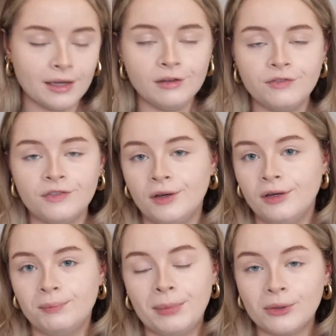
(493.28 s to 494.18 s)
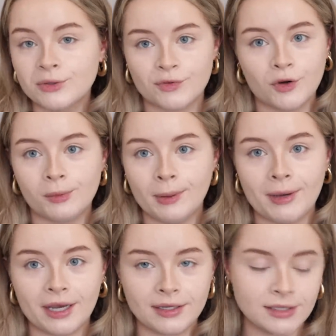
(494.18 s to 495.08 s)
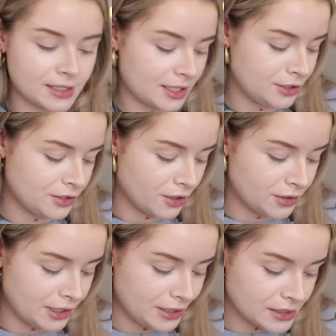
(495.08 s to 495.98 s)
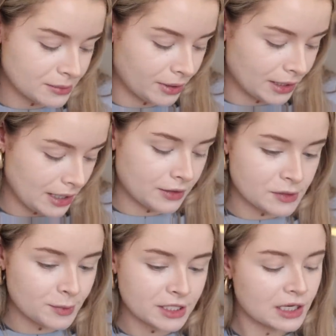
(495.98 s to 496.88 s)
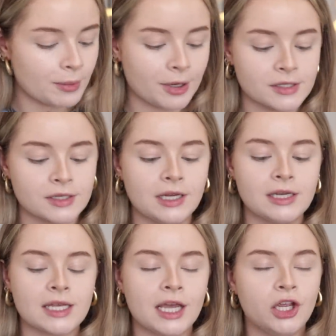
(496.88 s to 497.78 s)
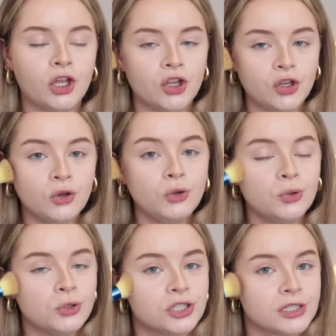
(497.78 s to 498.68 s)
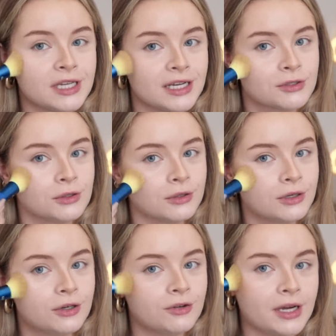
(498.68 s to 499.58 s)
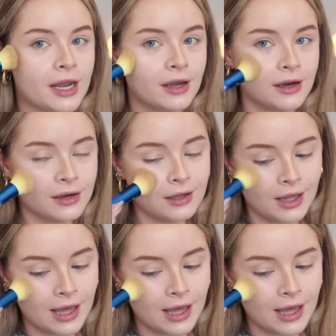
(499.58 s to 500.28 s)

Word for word: if bills have got to be paid and, you know, you need some money, this particular person is a huge TikTok creator,